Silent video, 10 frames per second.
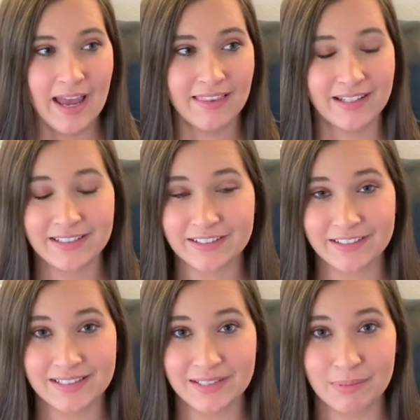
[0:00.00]
and then I
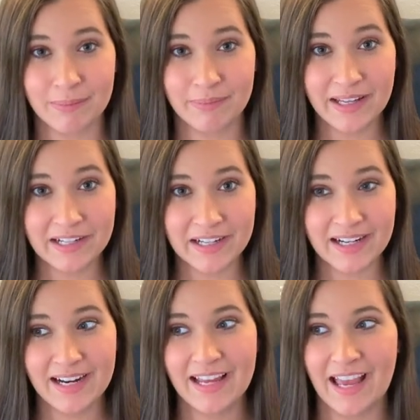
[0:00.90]
started sleeping
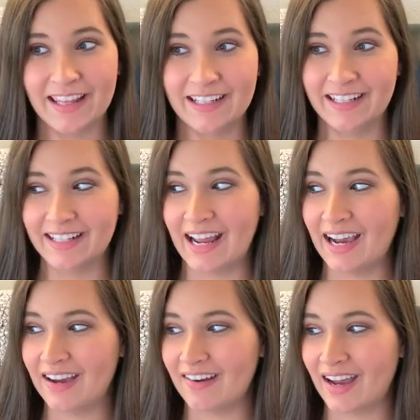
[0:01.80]
better and then now